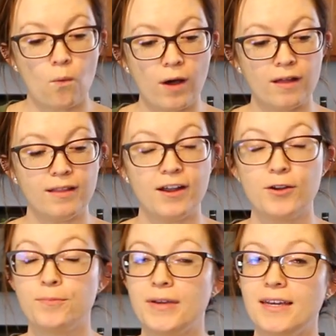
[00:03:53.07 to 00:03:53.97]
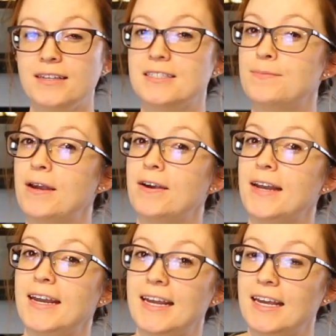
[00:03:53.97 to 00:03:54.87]
while our meat is
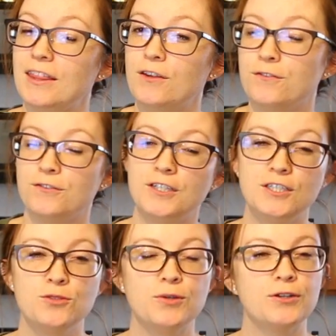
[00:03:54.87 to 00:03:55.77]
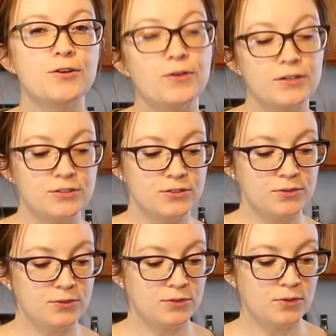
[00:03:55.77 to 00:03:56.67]
marinating in the fridge, we are going
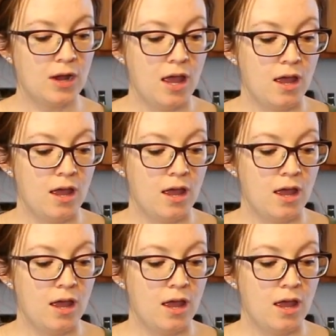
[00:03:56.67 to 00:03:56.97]
to